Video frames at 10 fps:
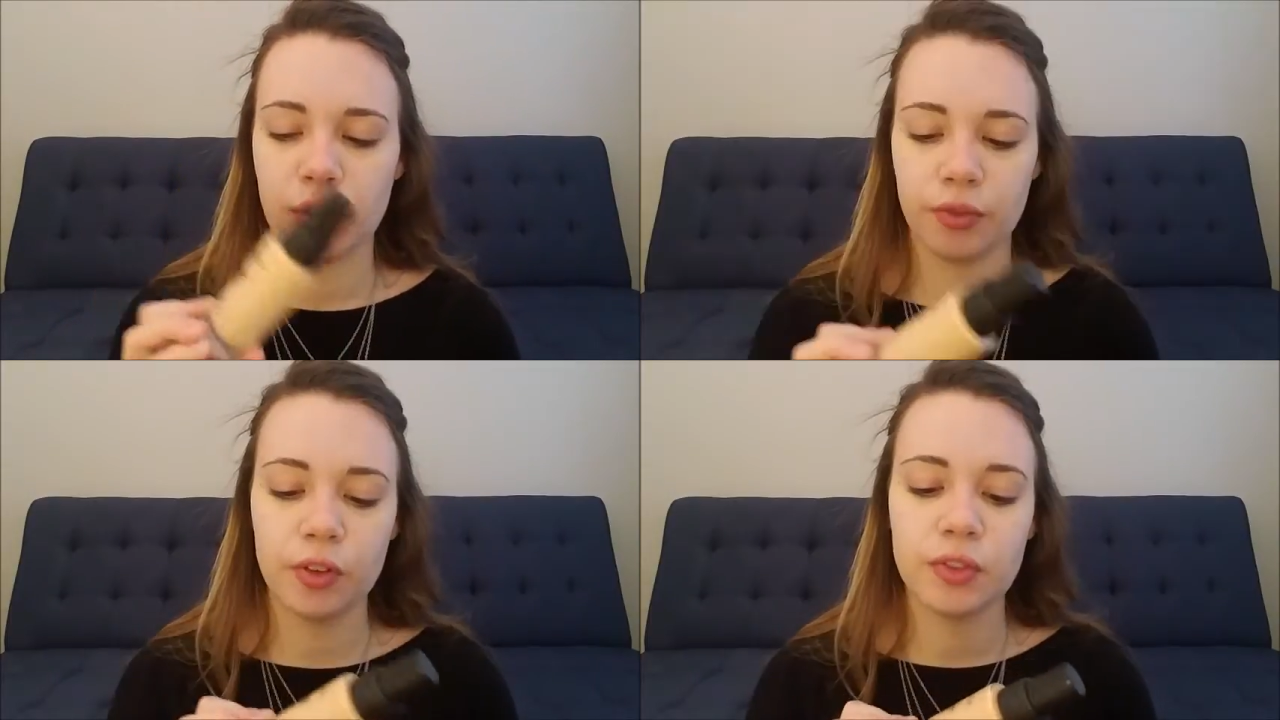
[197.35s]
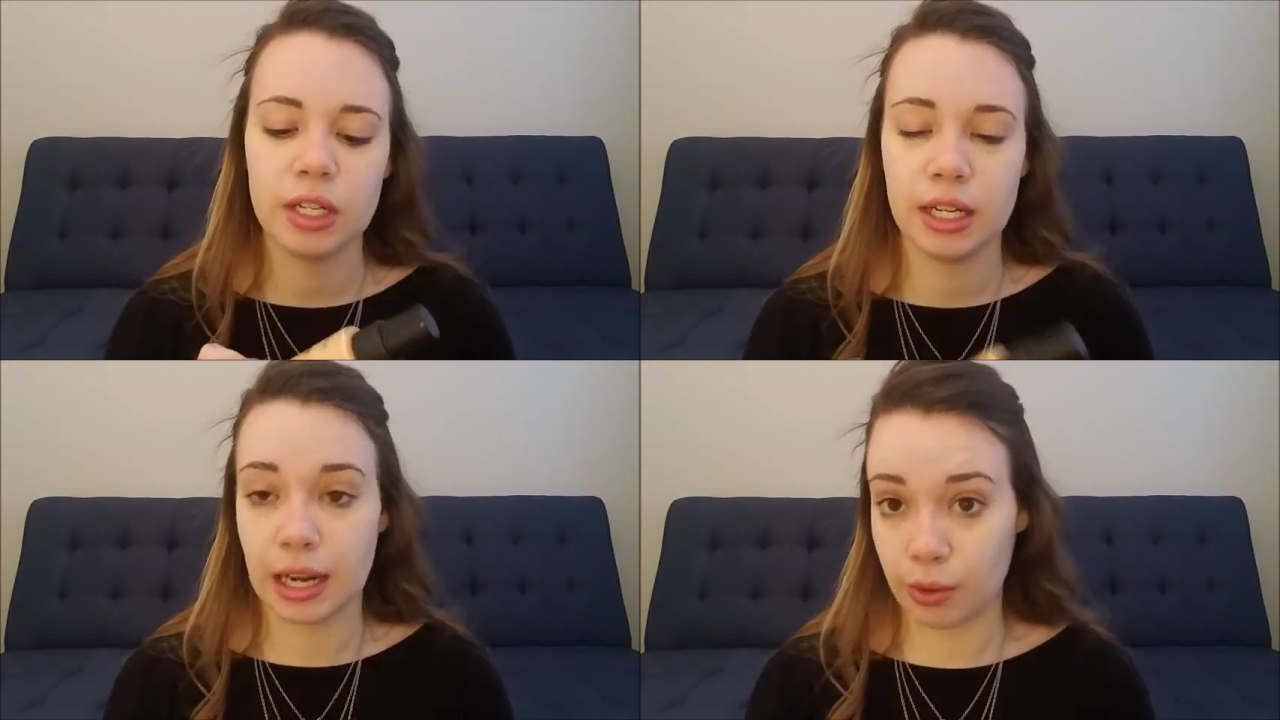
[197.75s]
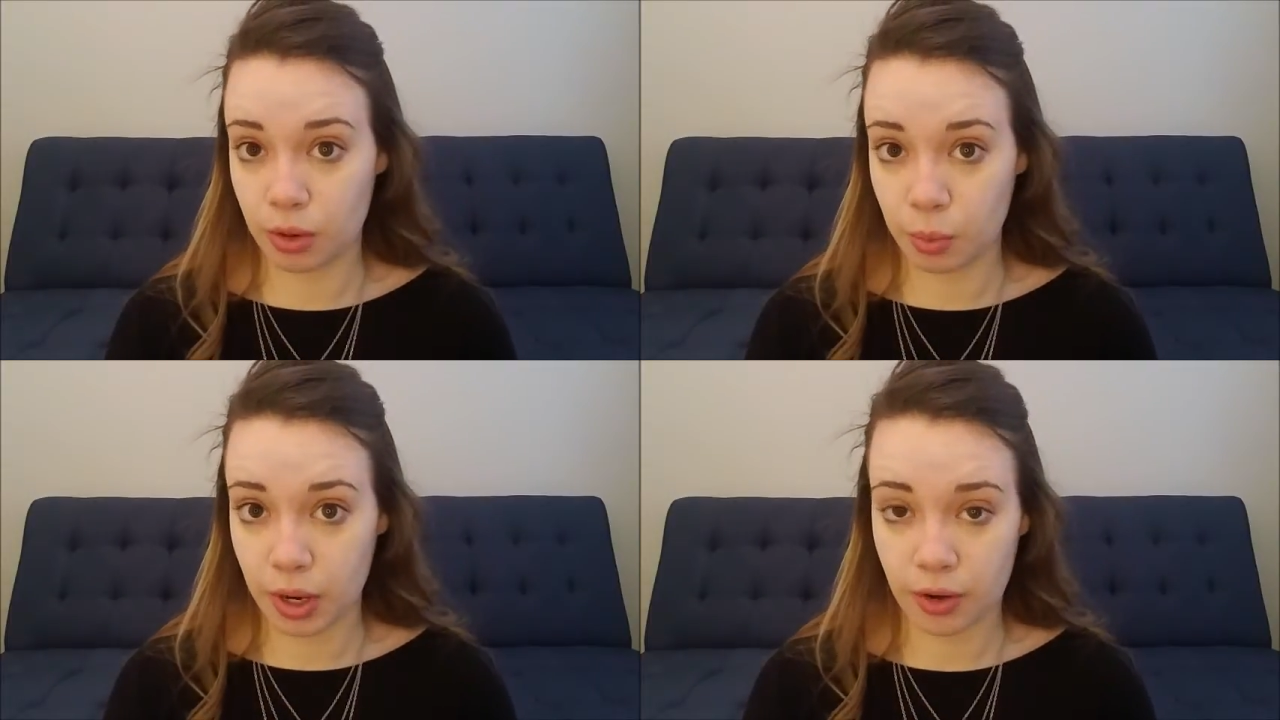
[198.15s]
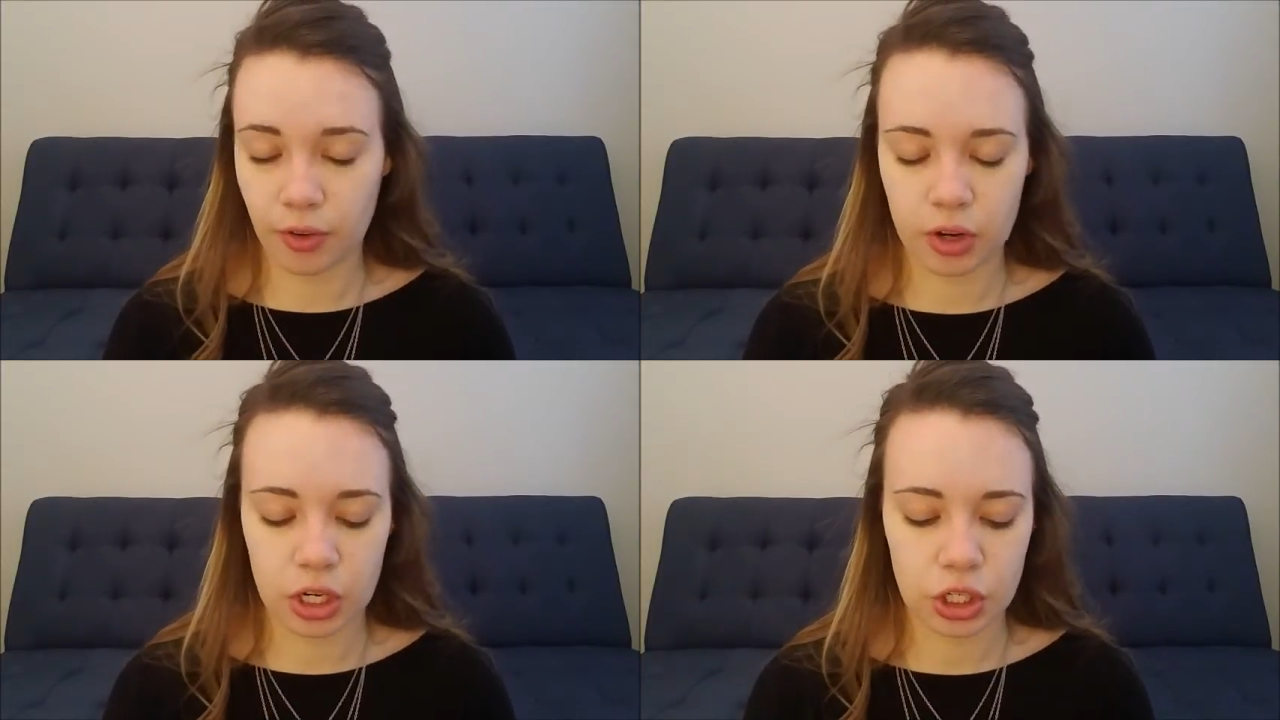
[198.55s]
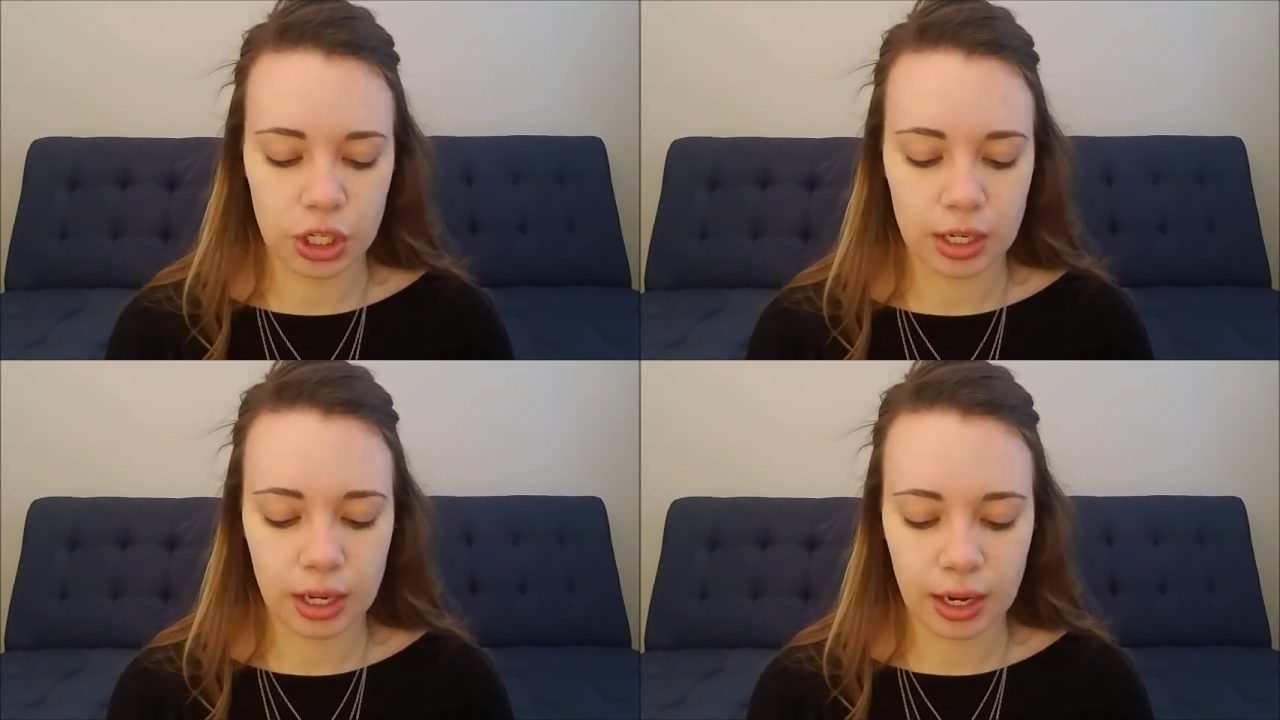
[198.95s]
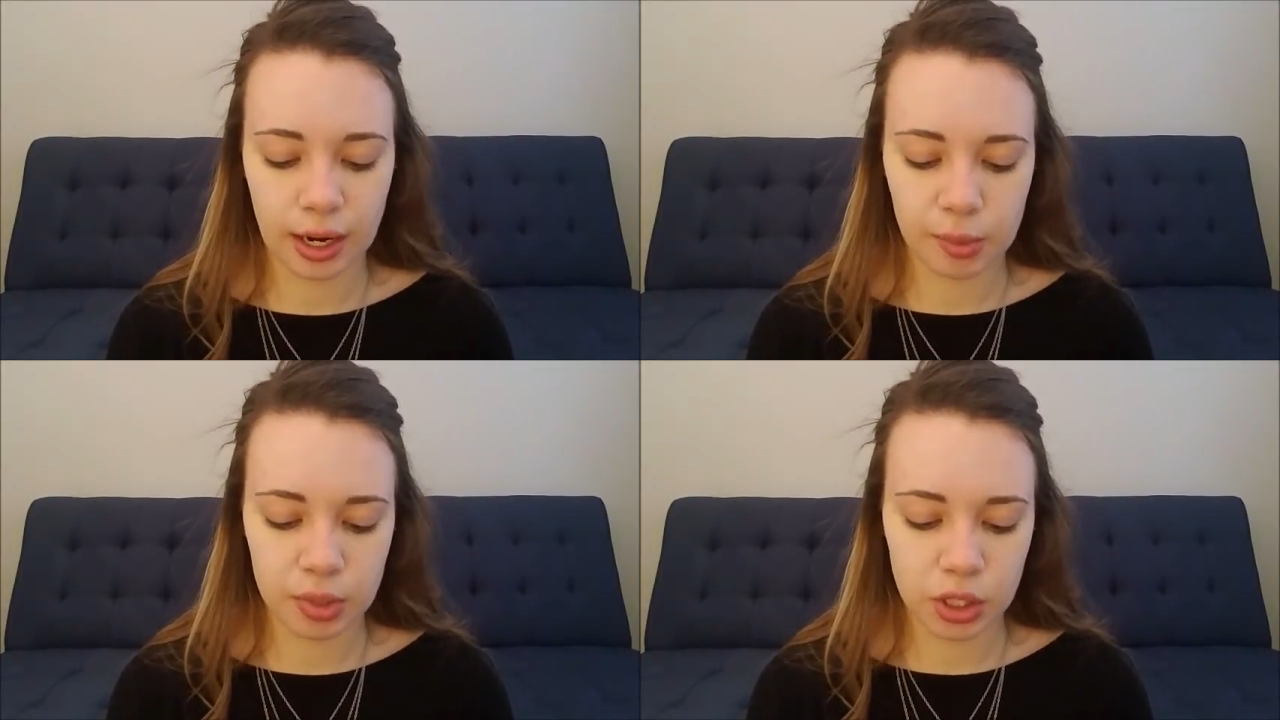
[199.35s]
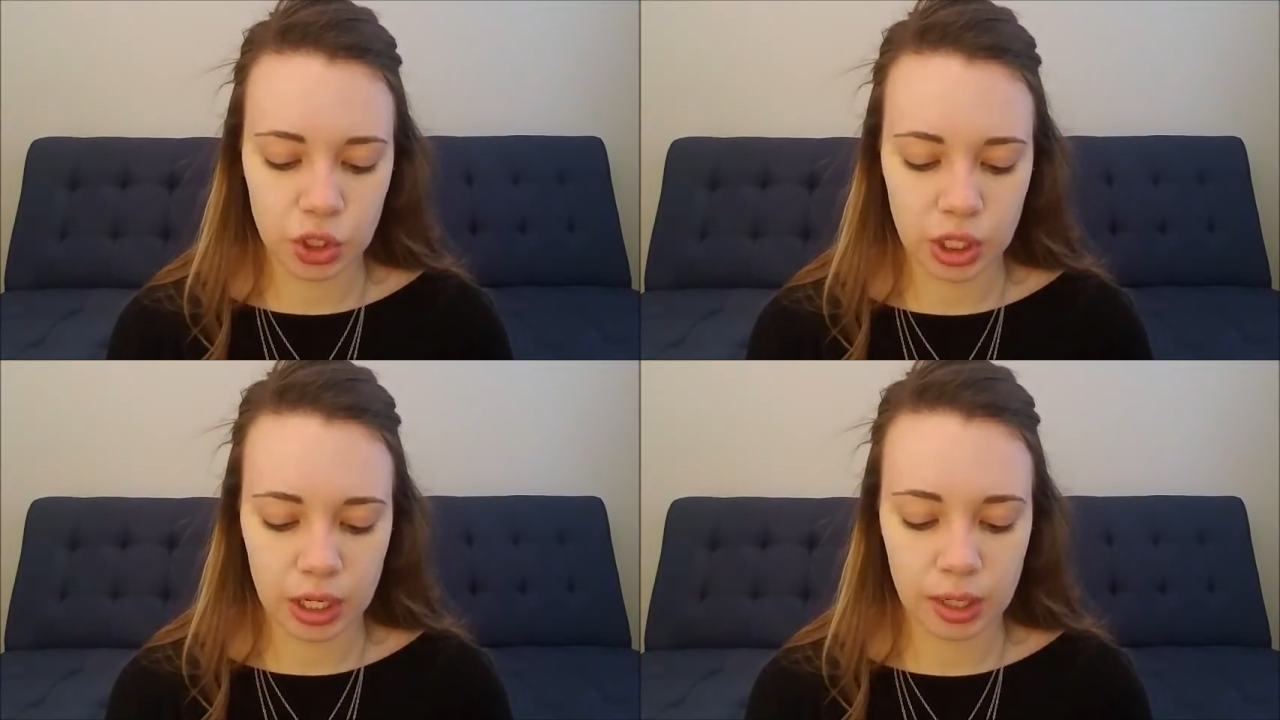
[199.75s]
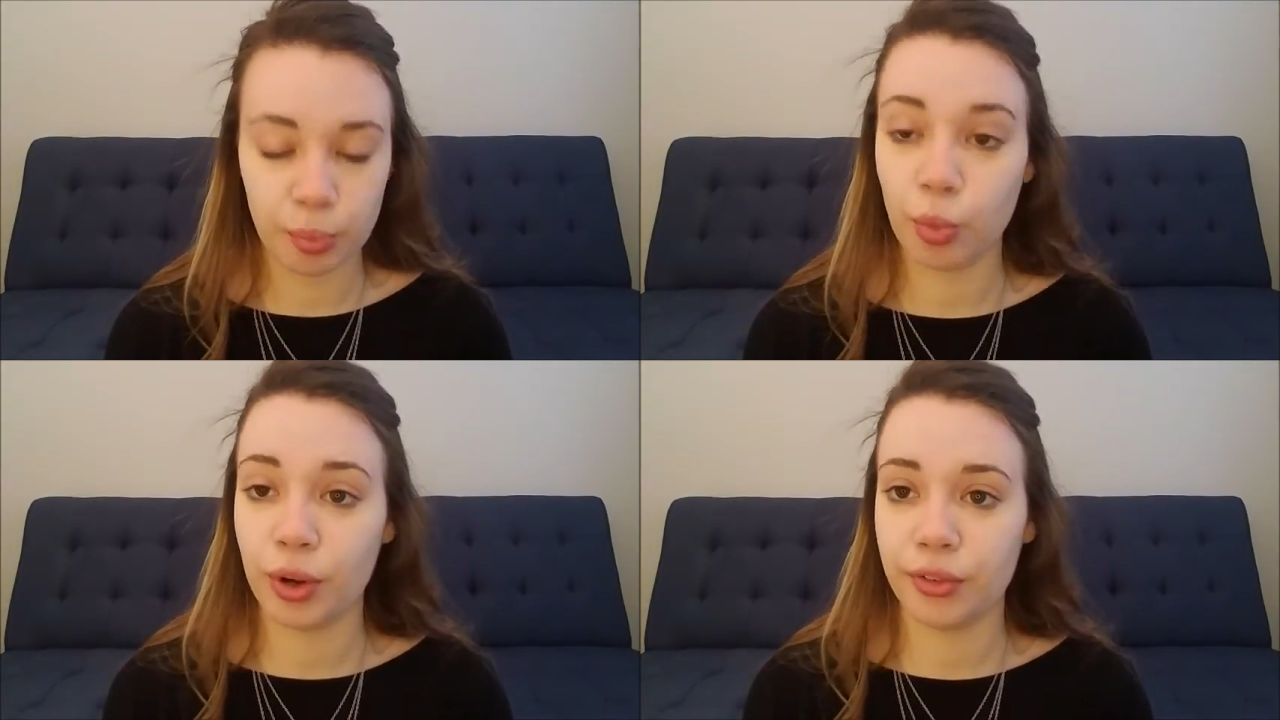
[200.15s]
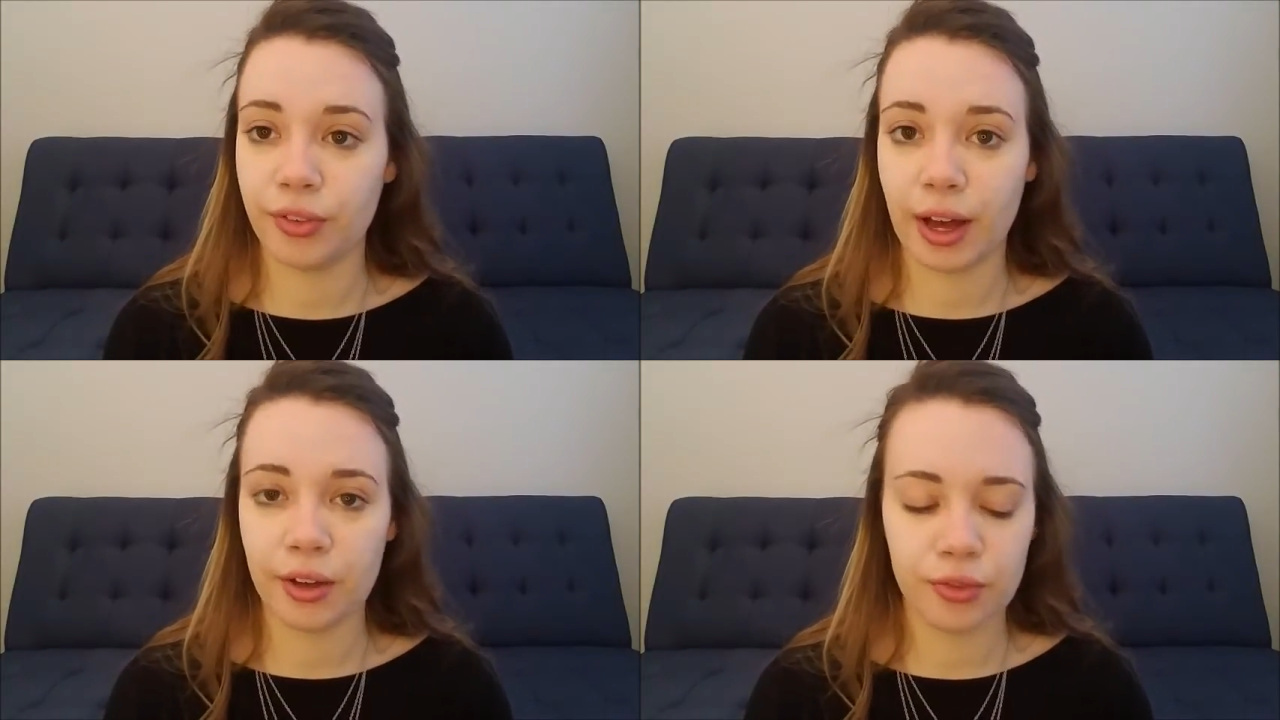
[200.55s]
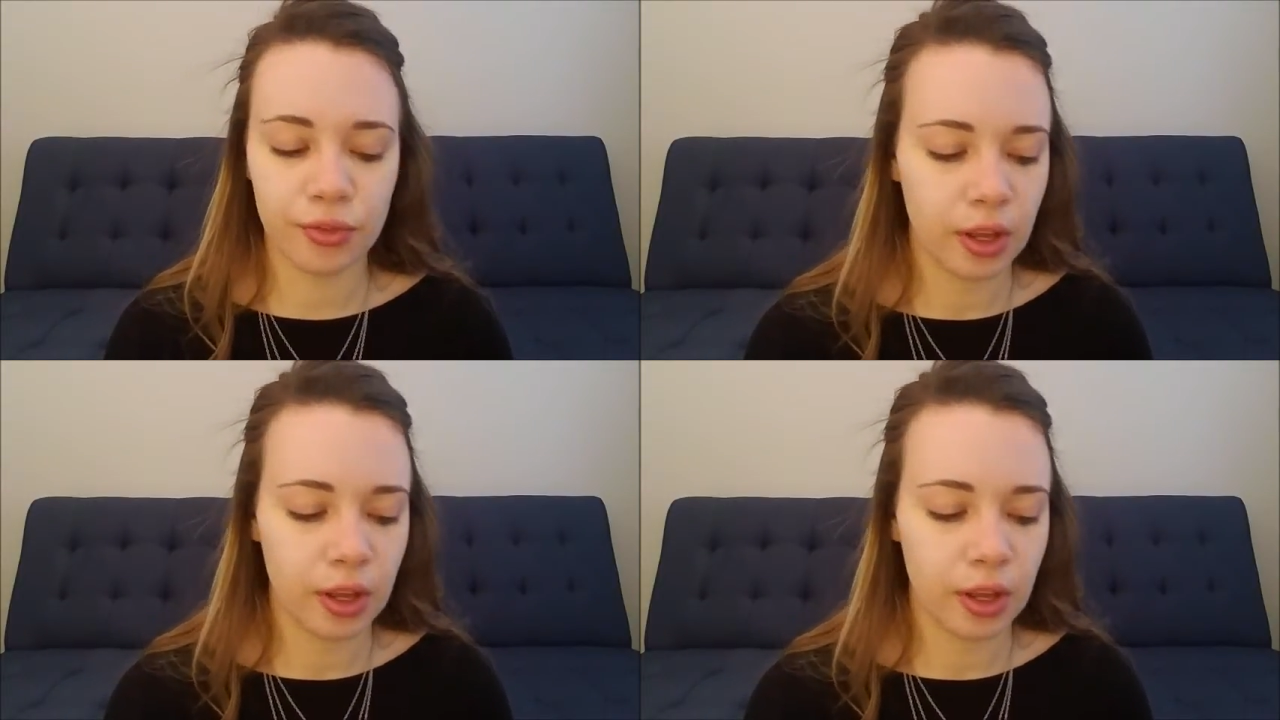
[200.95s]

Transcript: 15 Hour Wear Foundation, and I'm in the shade 0.5.